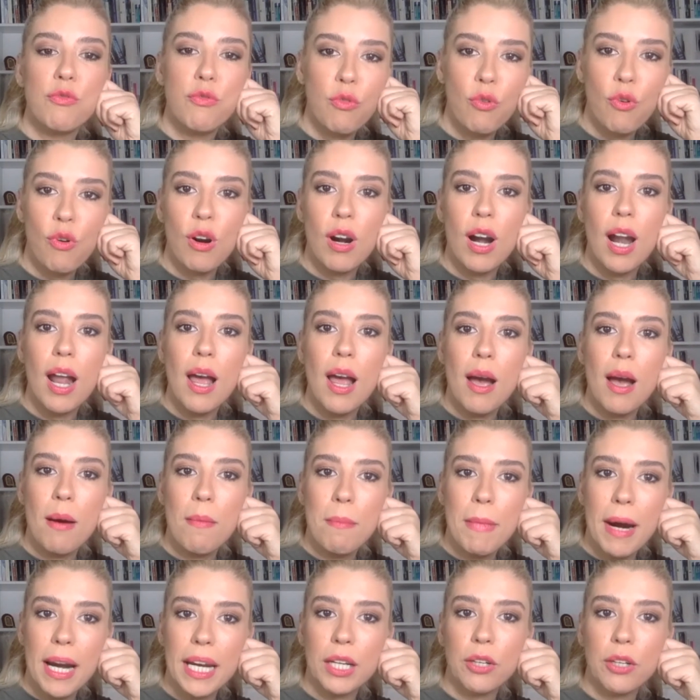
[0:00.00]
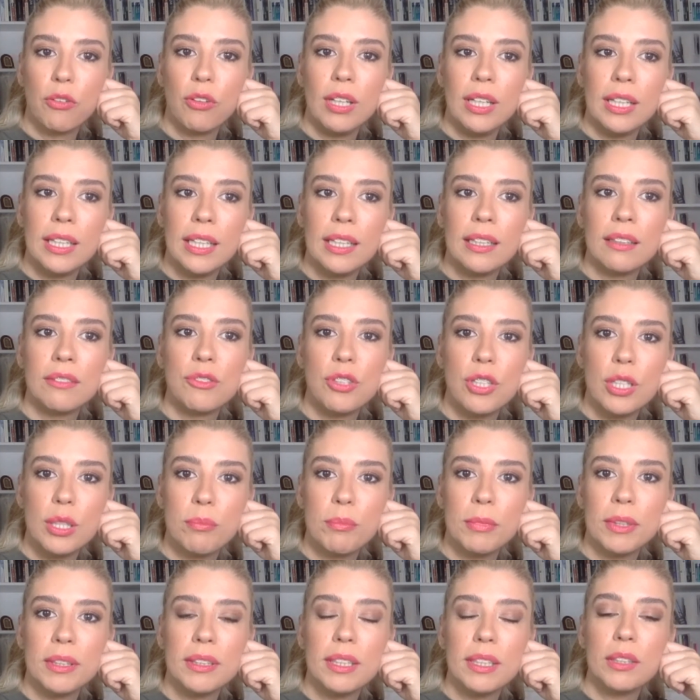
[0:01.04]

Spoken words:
for microneedling treatment.